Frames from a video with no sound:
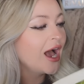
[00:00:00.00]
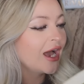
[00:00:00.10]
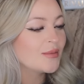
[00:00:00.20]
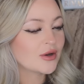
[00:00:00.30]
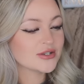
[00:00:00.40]

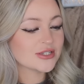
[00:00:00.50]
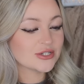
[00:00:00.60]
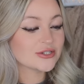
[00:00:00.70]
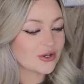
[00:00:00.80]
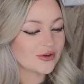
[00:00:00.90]
I'm honestly
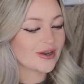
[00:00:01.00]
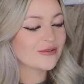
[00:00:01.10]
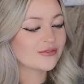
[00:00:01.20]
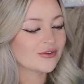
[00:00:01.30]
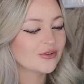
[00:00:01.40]
so
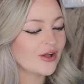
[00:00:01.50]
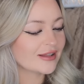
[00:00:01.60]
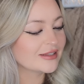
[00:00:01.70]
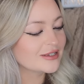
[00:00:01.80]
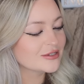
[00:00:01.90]
grateful.
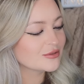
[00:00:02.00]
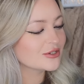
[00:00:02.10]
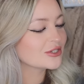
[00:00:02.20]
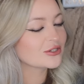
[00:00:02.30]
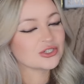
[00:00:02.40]
And these were
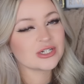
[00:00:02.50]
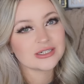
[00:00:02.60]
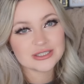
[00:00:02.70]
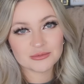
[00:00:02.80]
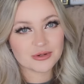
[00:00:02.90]
just such a
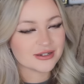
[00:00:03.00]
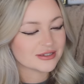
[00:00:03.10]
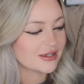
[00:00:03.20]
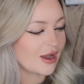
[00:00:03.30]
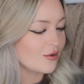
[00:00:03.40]
nice surprise
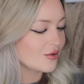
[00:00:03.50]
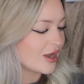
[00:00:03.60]
at YALC.